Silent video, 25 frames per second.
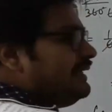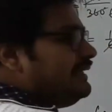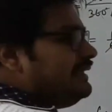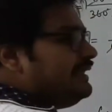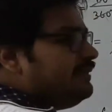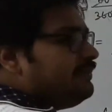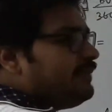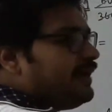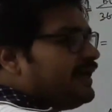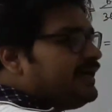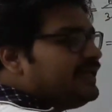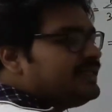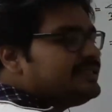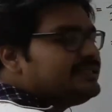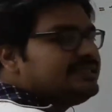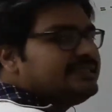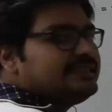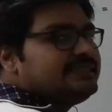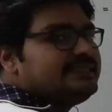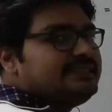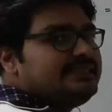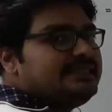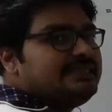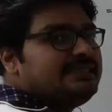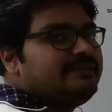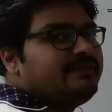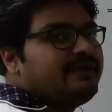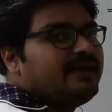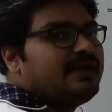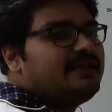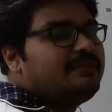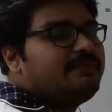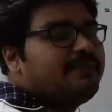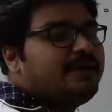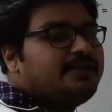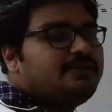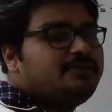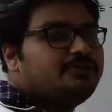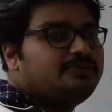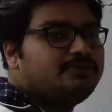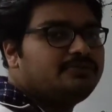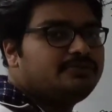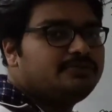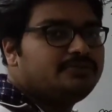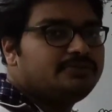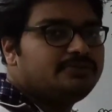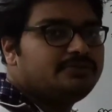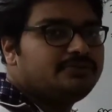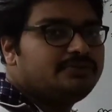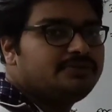minus 60 divided by
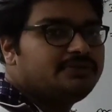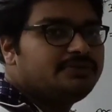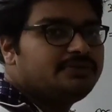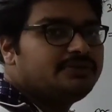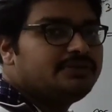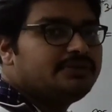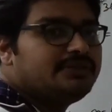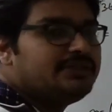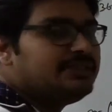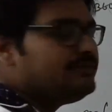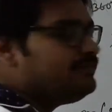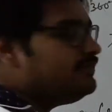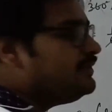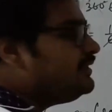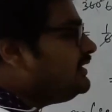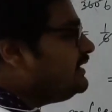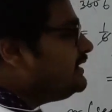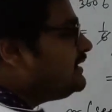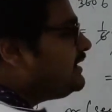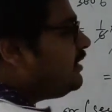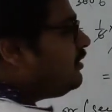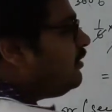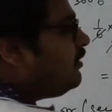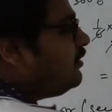2. These are also